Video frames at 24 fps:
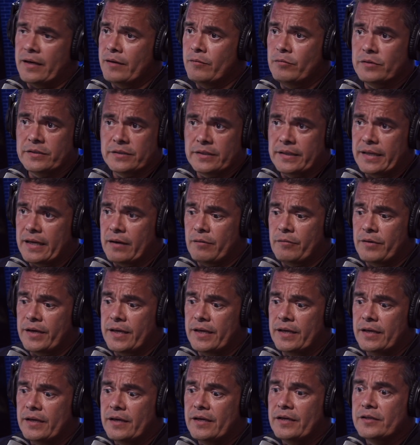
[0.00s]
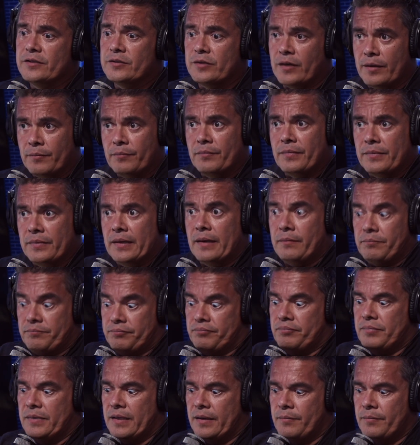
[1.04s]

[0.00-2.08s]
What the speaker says: I wasn't that way. So I'm